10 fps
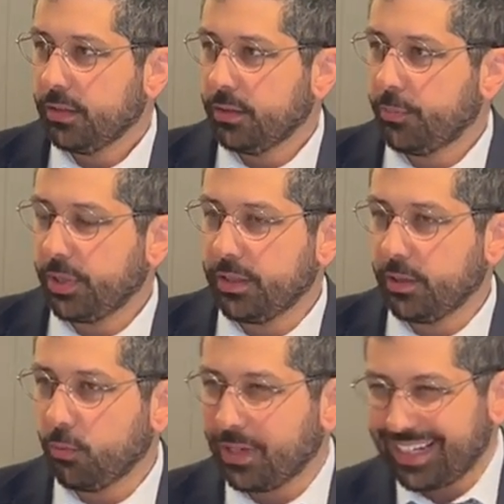
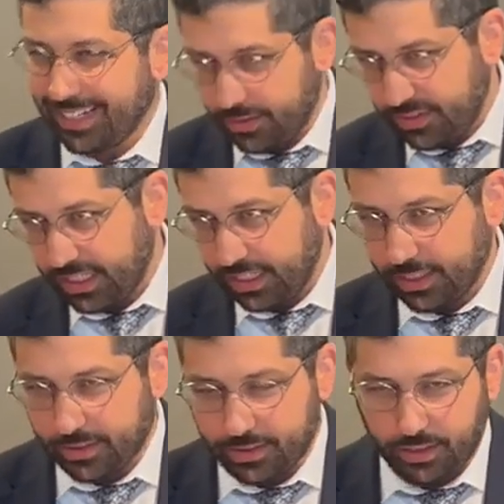depending what kind of set
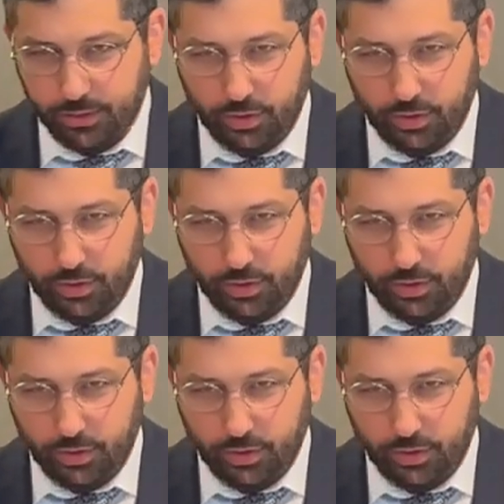it's in.